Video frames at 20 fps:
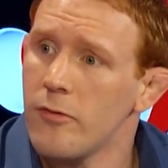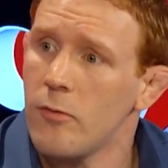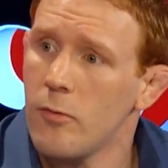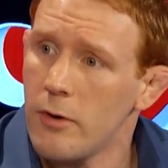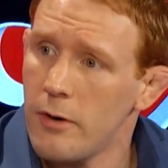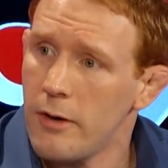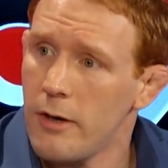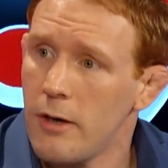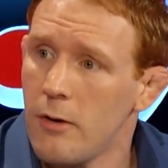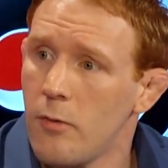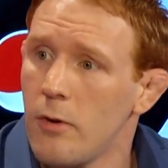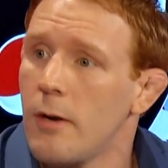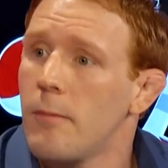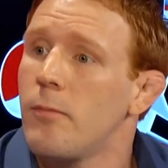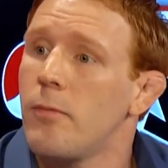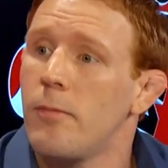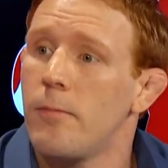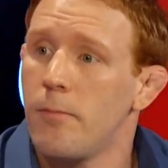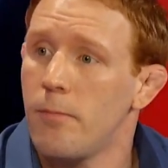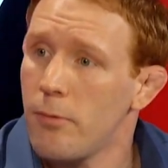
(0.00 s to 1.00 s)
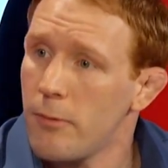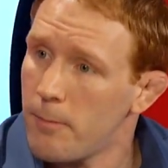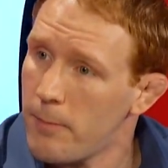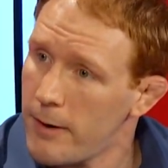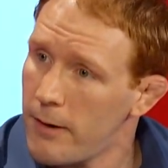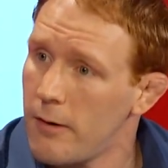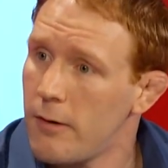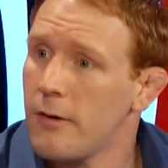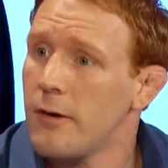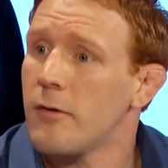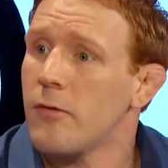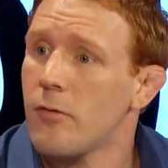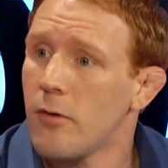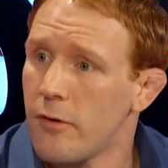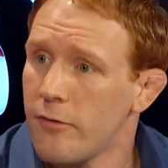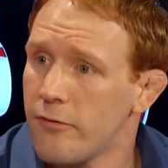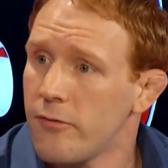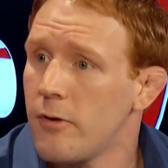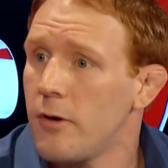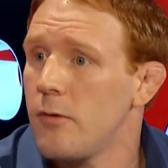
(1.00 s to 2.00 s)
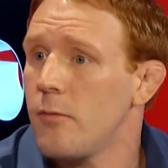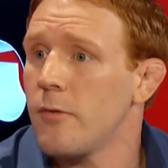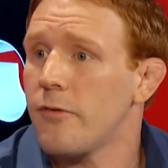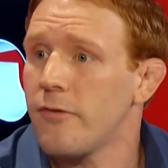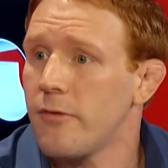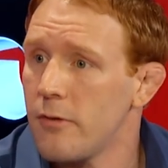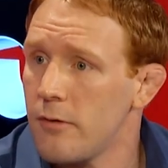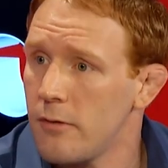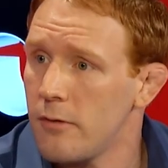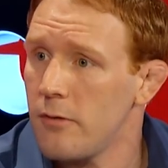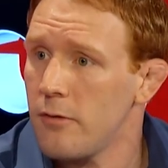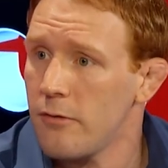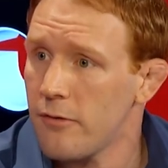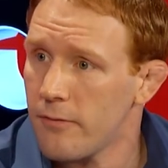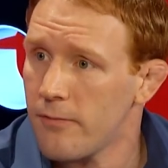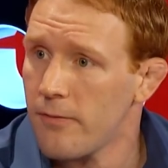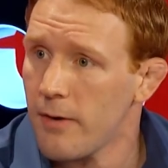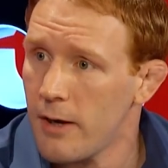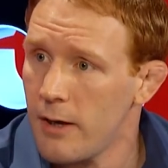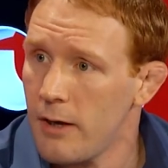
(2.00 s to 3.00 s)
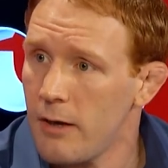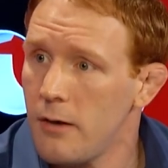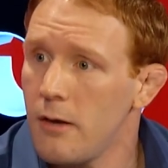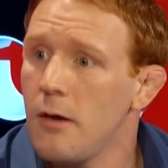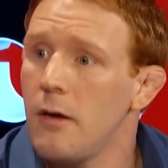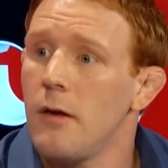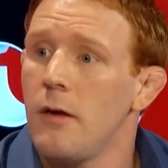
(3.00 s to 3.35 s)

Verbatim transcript: to one day when I'm prepared and cross-trained was to, to fight.